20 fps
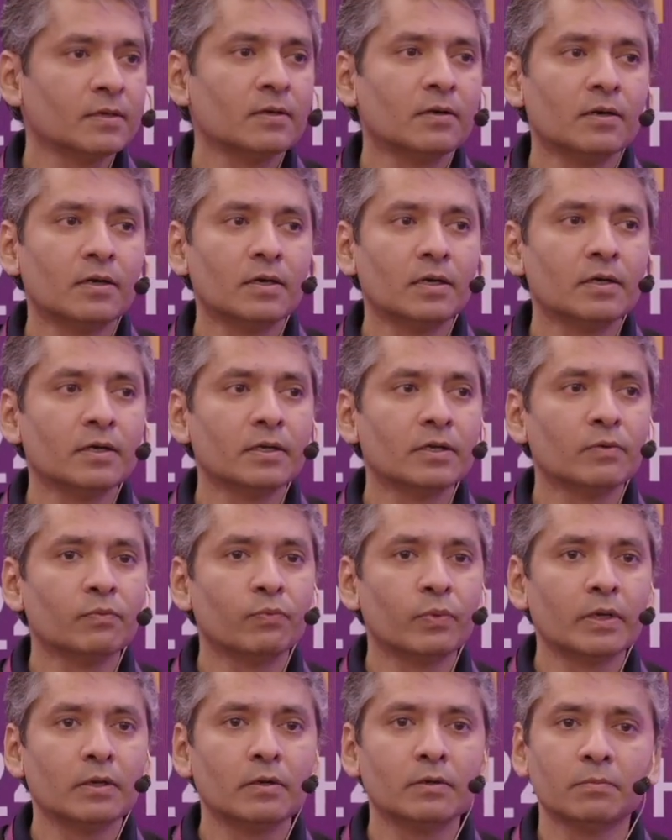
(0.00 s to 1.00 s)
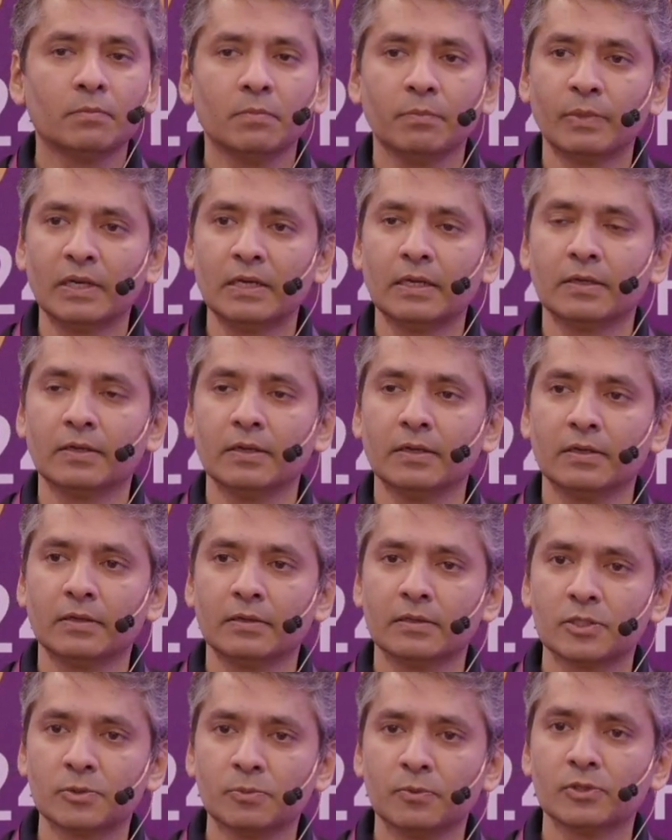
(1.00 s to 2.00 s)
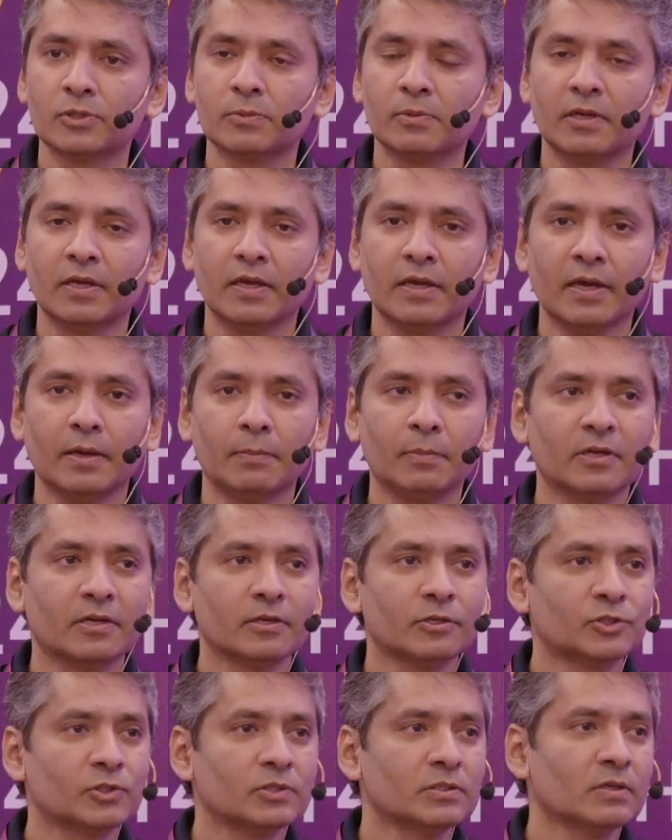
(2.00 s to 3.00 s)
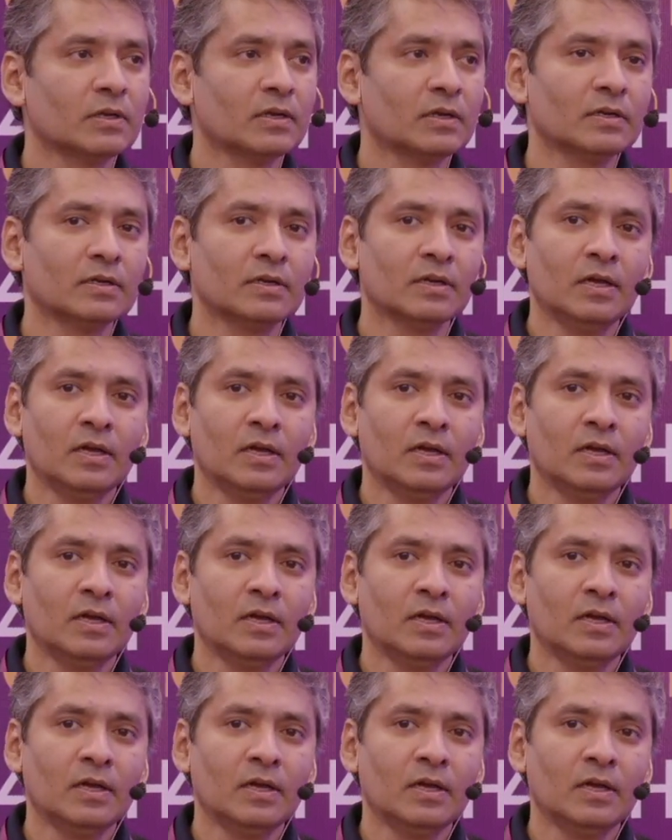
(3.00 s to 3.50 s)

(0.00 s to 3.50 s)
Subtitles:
when building a responsible AI application, and